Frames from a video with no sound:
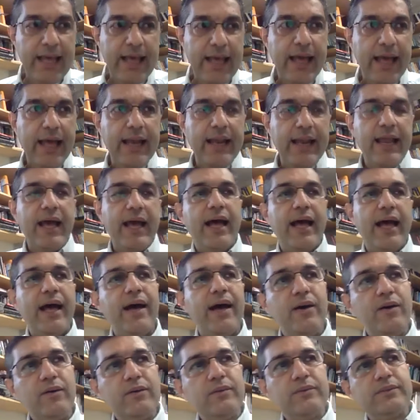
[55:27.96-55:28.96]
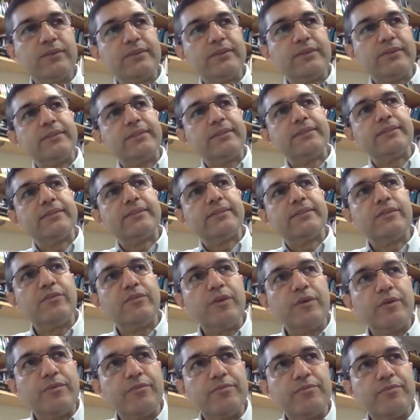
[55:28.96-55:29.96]
and how do
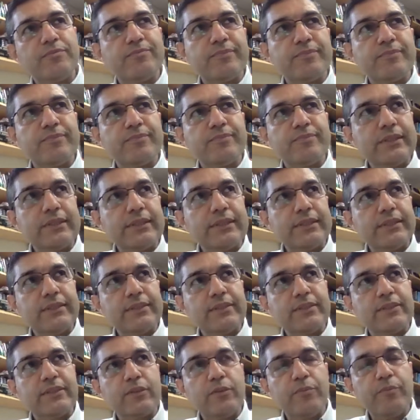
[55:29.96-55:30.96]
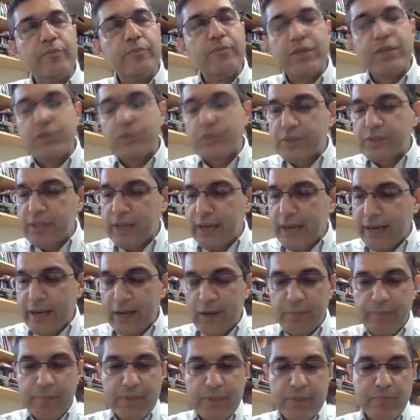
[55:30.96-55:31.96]
we sort of make sure the
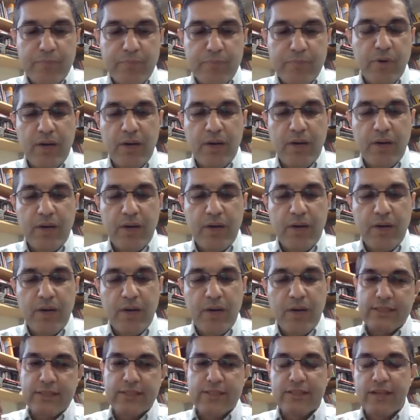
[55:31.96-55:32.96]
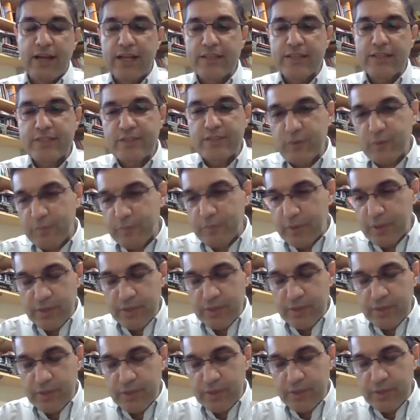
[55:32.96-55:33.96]
IRB process is not so
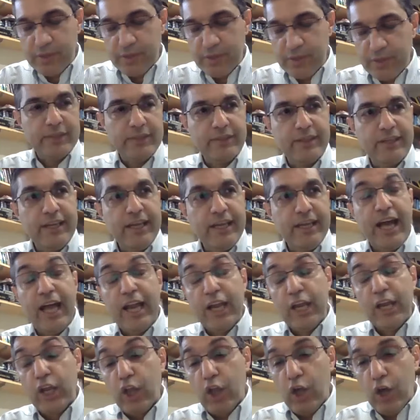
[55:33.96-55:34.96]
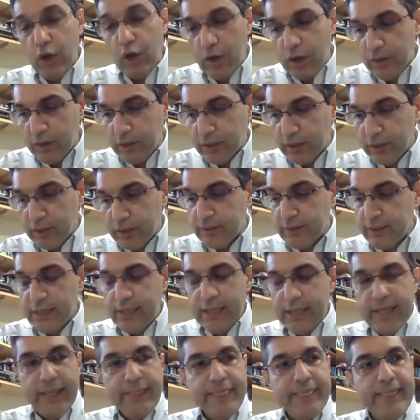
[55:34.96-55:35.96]
burdensome and, and long
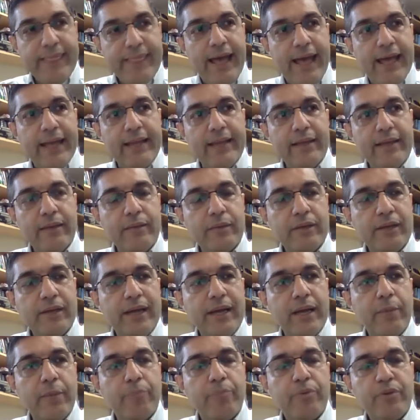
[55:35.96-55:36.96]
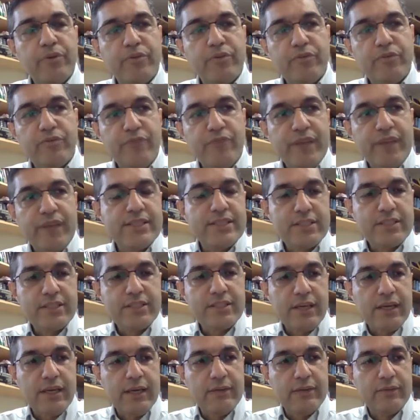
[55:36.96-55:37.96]
that it kind of
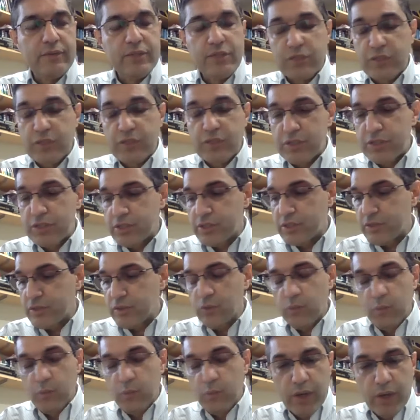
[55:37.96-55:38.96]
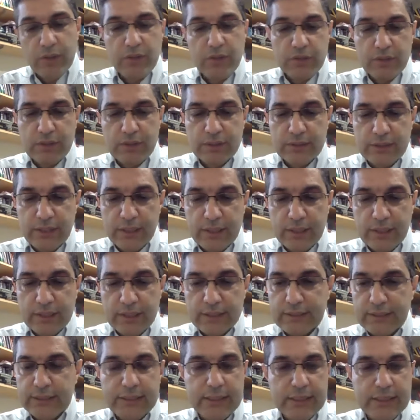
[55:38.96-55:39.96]
prevents uh, researchers who wanted to conduct
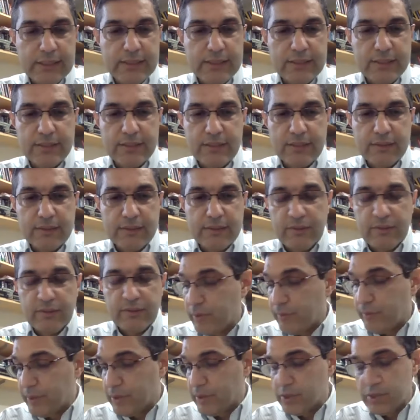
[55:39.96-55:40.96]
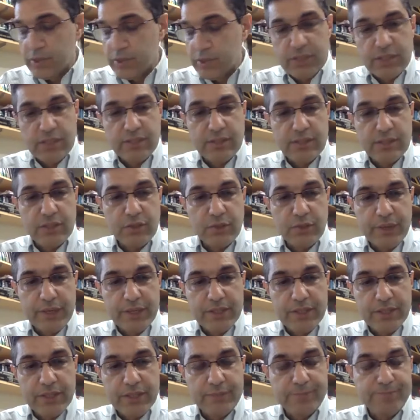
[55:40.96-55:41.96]
in these uh, sort of emergency
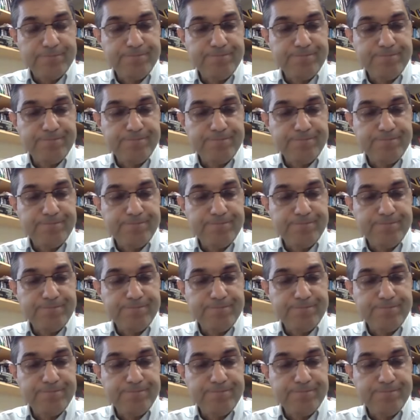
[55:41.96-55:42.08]
situations?